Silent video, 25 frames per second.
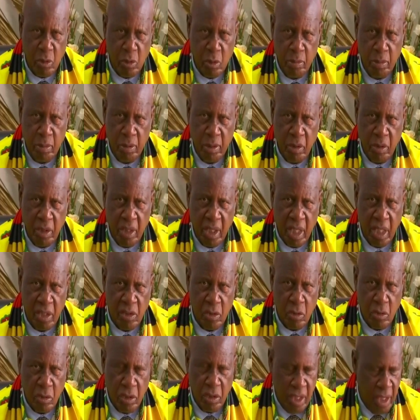to be with
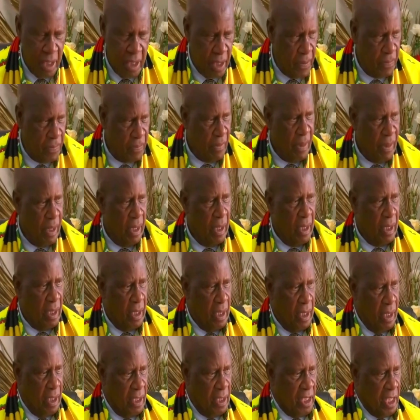us today.
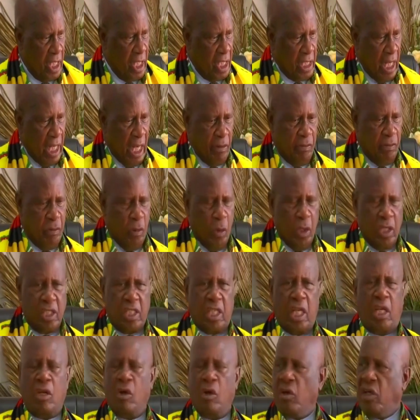Secretary for
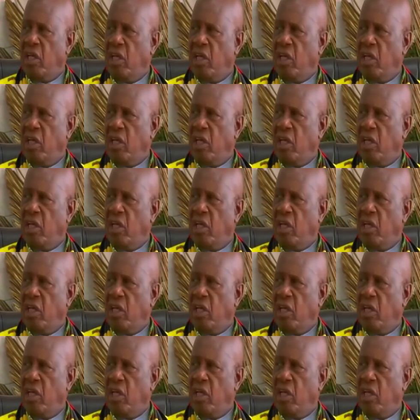External